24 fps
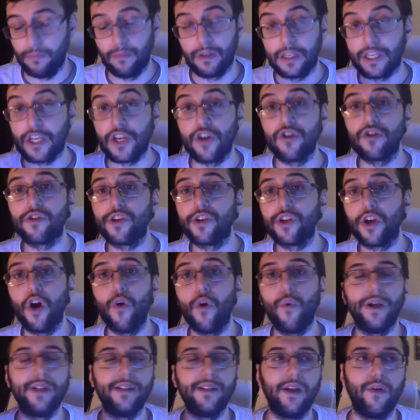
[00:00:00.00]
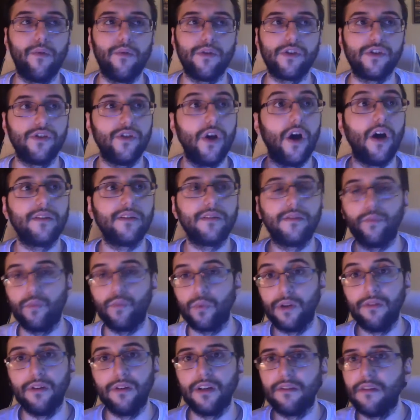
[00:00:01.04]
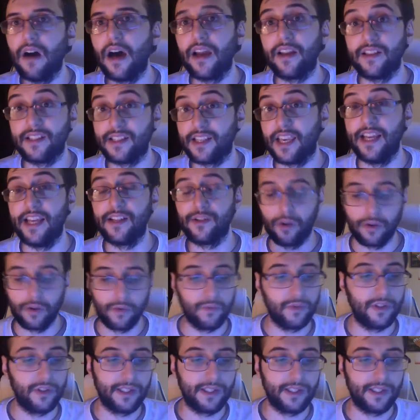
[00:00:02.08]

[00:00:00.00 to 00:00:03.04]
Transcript: years ago when there was not really a lot of skins, or